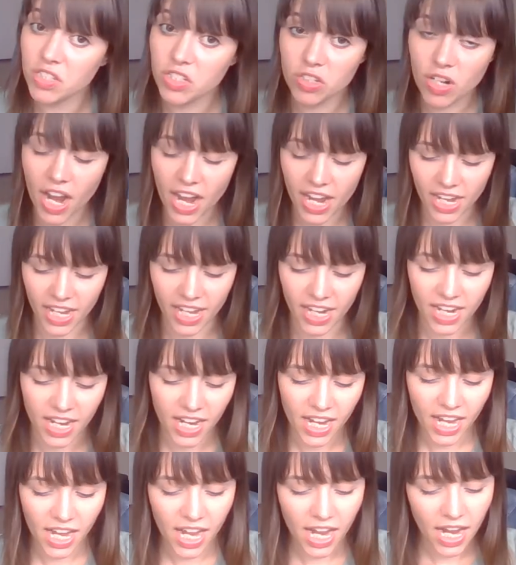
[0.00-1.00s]
try it.
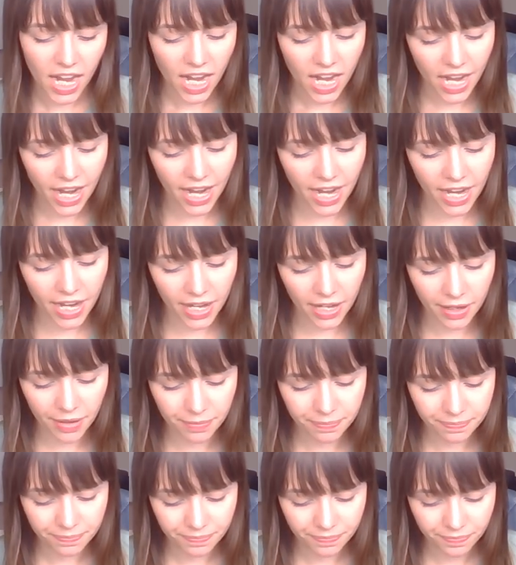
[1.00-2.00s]

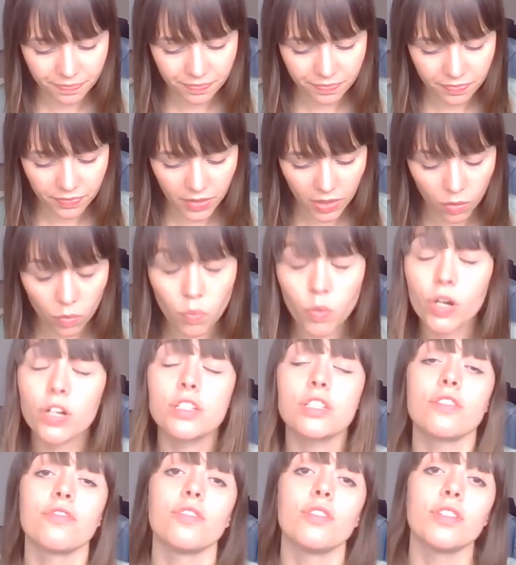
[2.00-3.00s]
Um,
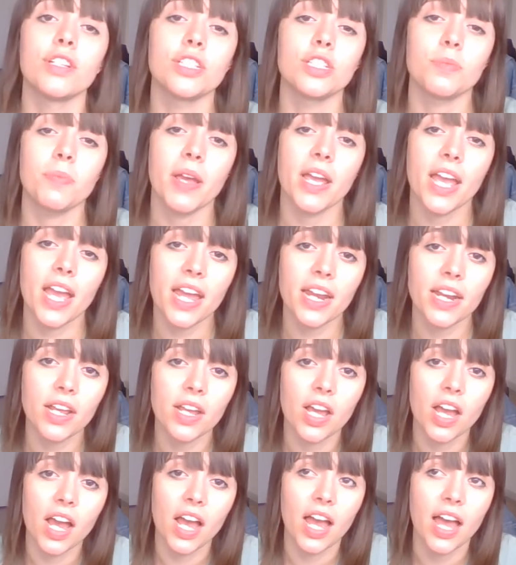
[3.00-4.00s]
Worst food in Japan?
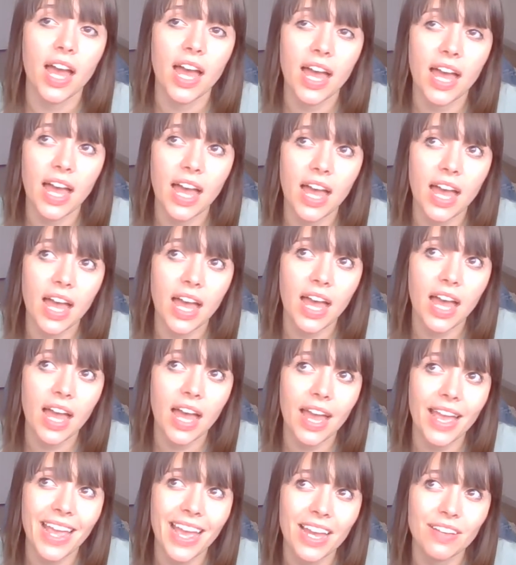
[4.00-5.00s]

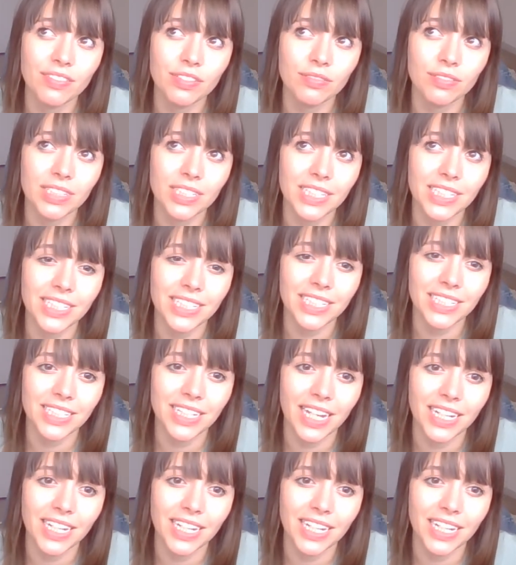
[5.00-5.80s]
I haven't really eaten